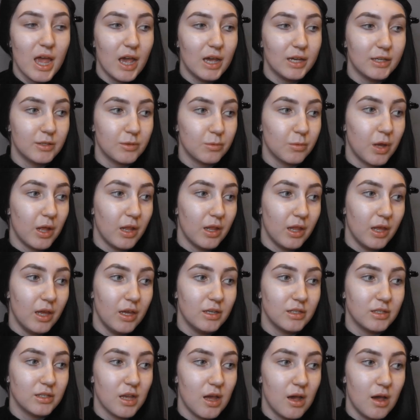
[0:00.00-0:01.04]
as well
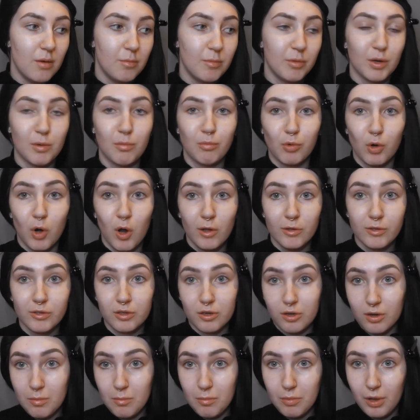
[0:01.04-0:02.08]
as their
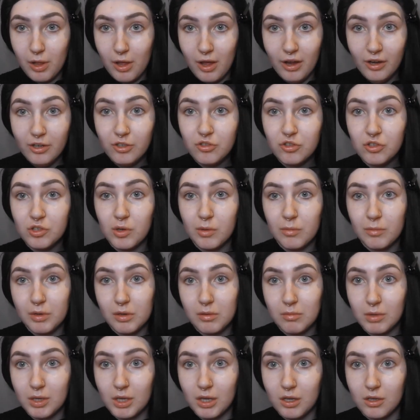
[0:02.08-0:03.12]
bronzer and blush. So I'm going
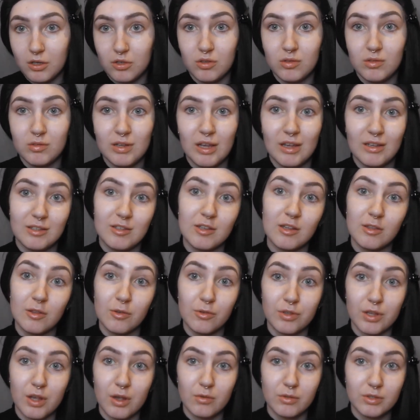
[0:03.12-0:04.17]
to be testing
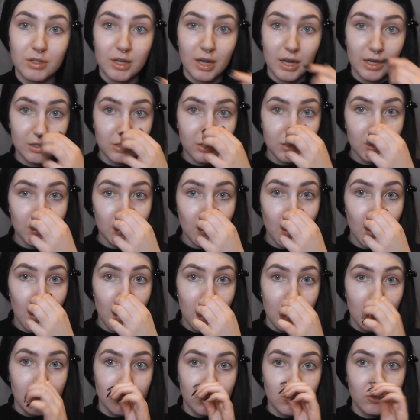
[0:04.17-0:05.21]
those out today too.
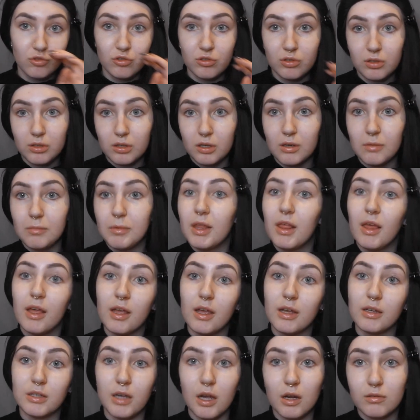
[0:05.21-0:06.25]
So it's just going to be
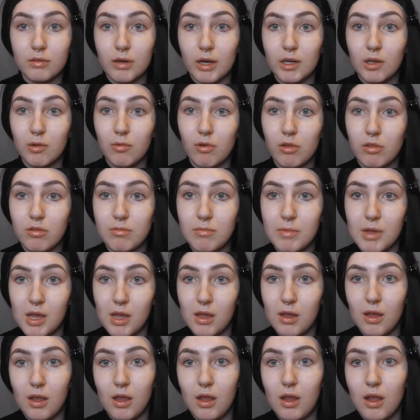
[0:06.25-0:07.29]
like a get ready with
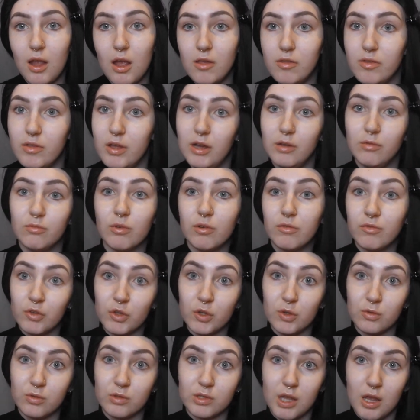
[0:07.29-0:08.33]
me and then
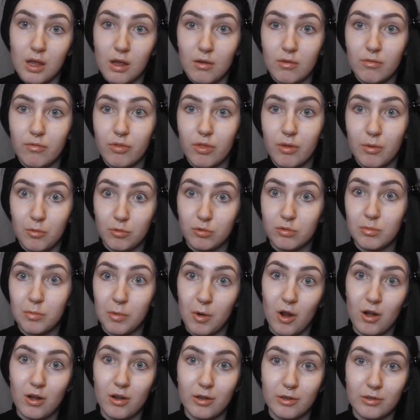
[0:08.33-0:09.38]
reviews of those
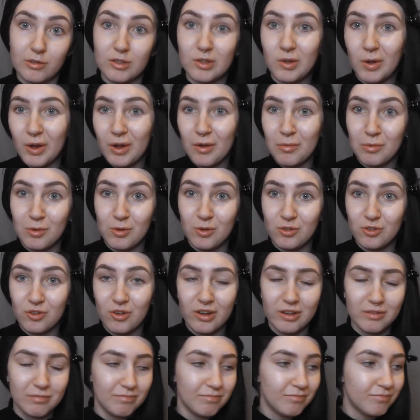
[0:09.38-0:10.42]
products. So I hope you enjoy.